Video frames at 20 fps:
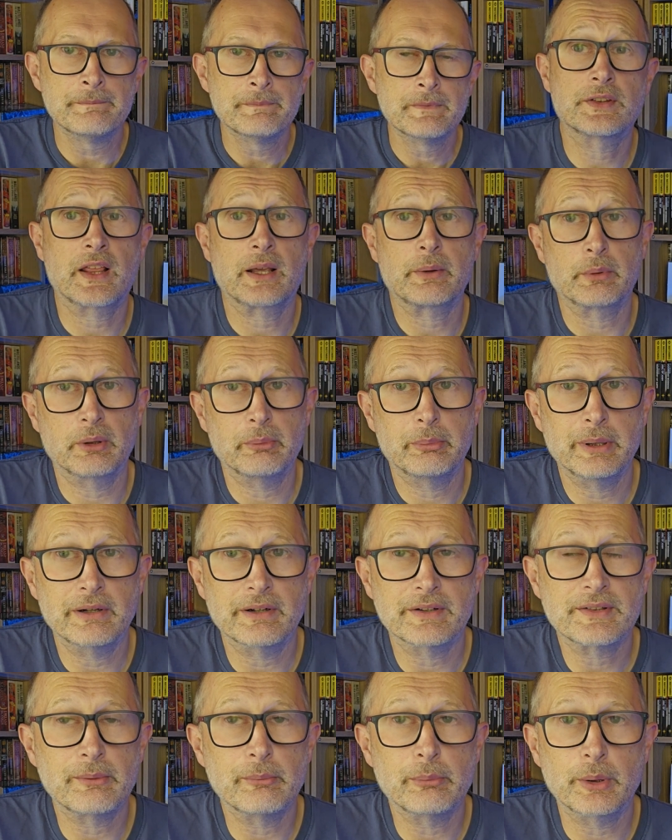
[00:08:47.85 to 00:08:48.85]
That will appear
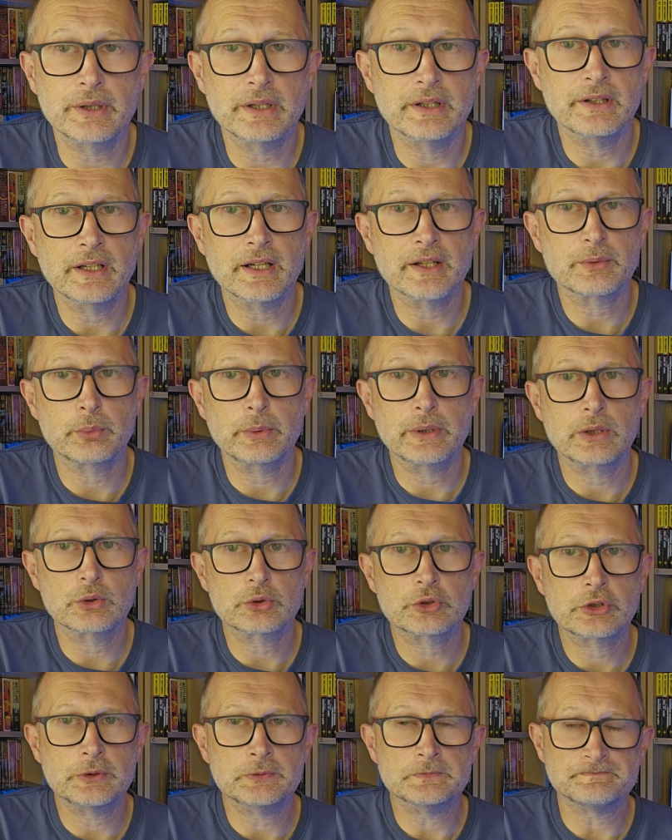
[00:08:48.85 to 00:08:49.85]
at some point in the next week or
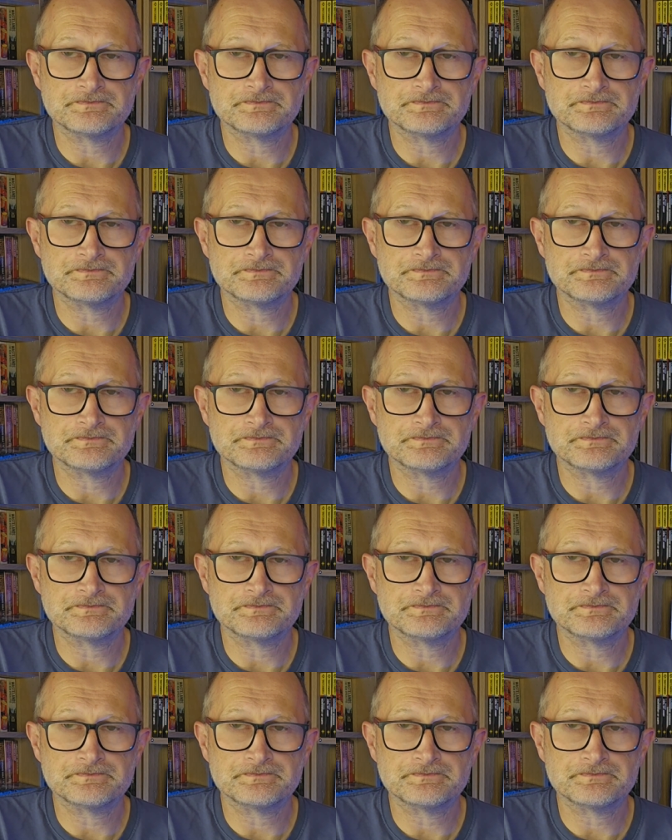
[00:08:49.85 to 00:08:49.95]
two.